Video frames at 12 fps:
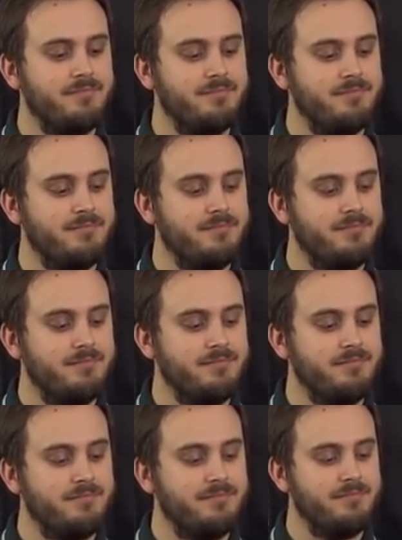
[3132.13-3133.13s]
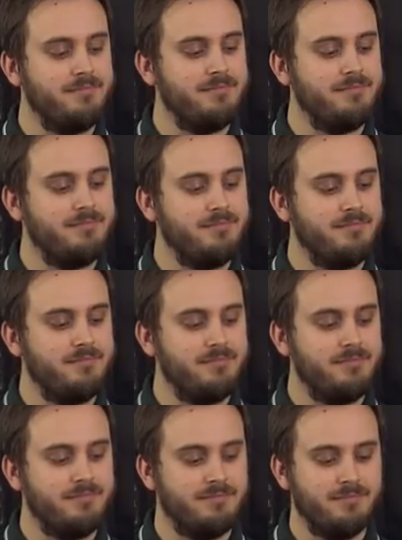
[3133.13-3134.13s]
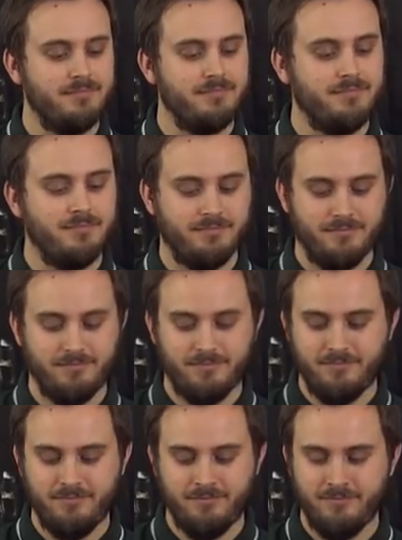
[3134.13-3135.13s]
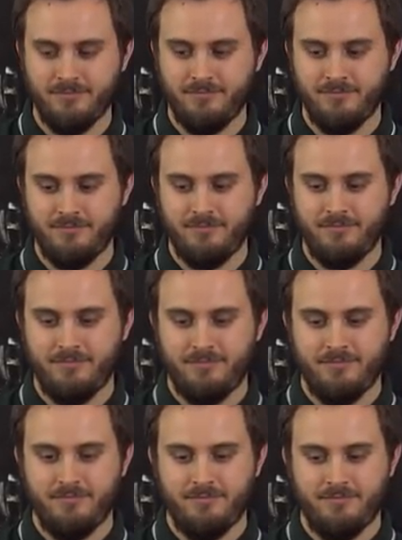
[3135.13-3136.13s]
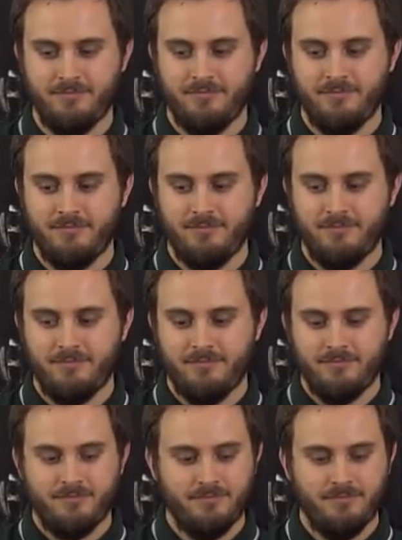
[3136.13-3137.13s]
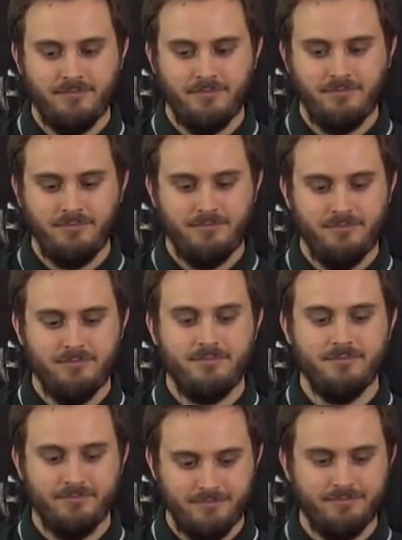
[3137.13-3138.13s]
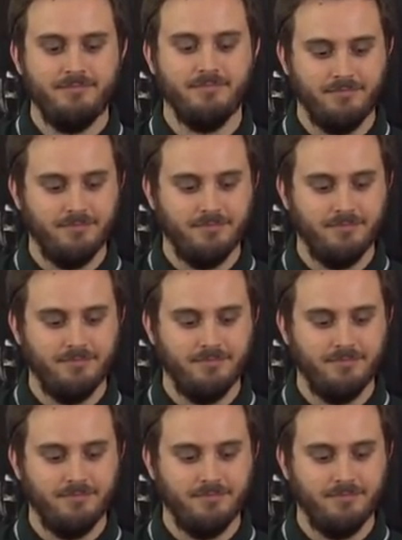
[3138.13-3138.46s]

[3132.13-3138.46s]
[no speech]